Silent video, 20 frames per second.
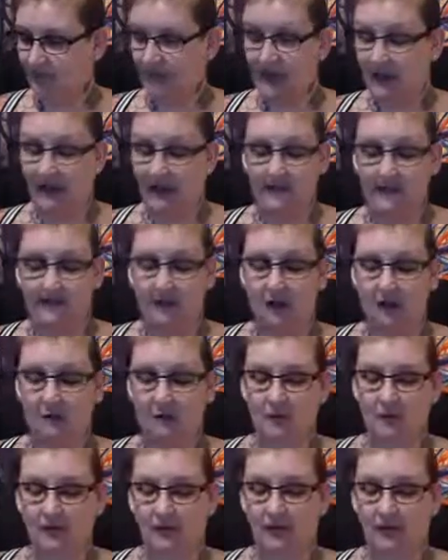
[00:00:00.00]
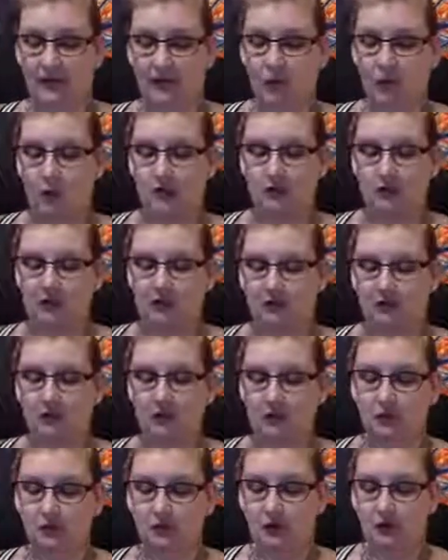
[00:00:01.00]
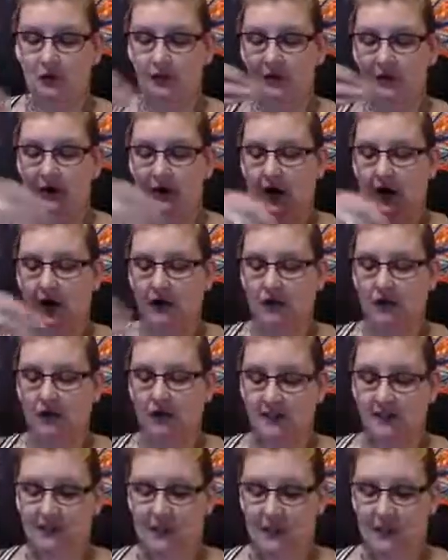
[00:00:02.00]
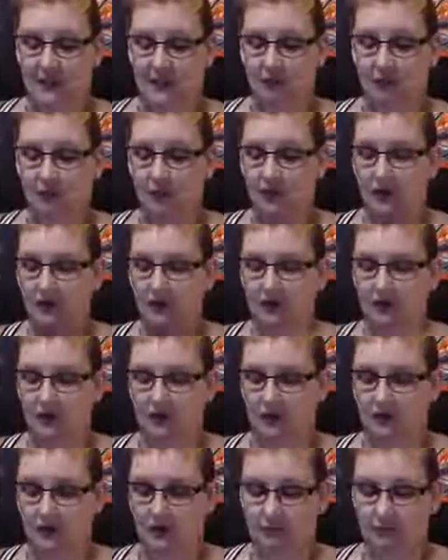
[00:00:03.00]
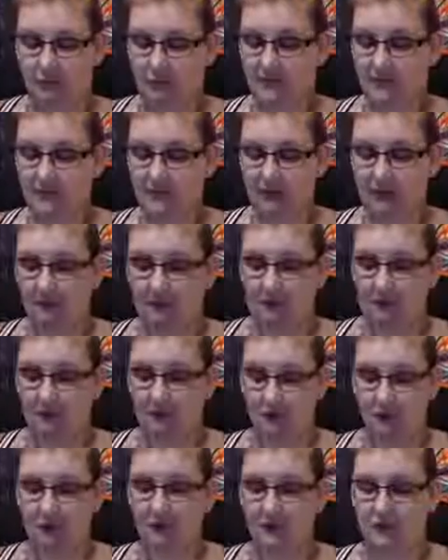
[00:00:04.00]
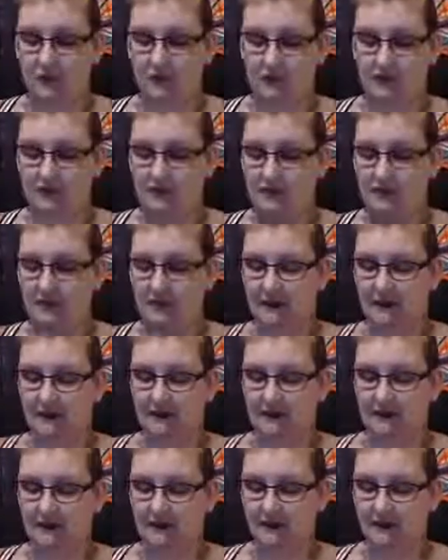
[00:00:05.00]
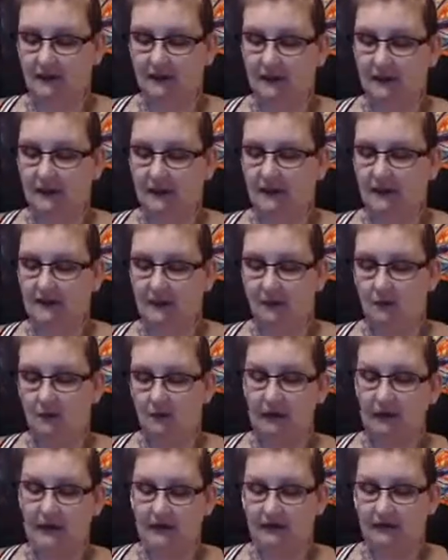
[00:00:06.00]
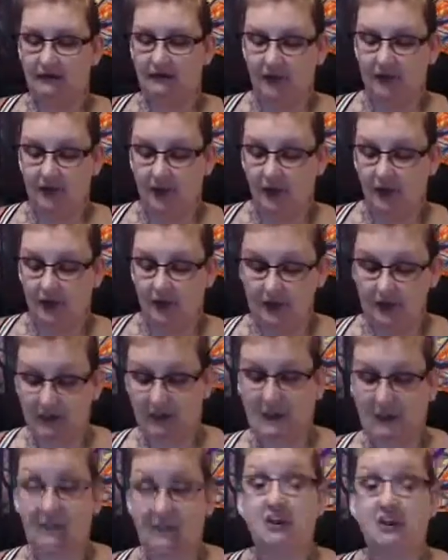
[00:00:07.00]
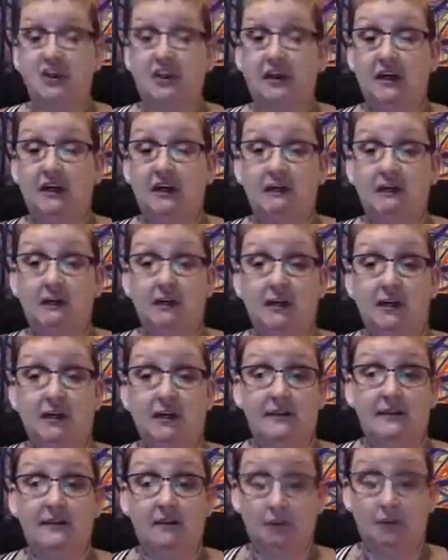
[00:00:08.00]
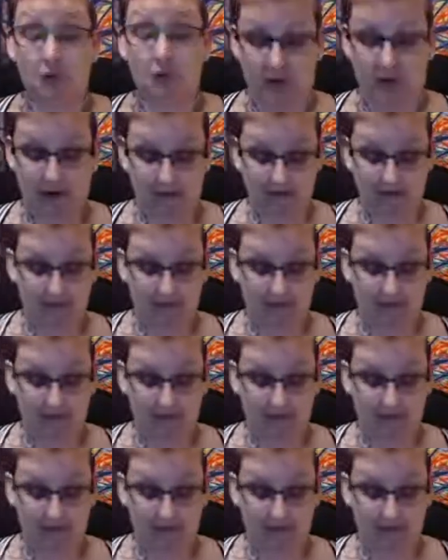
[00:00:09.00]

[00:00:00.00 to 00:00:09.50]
And it's almost like once you understand what's coming through with this, and it's almost like I feel you're going to be teaching it in some way.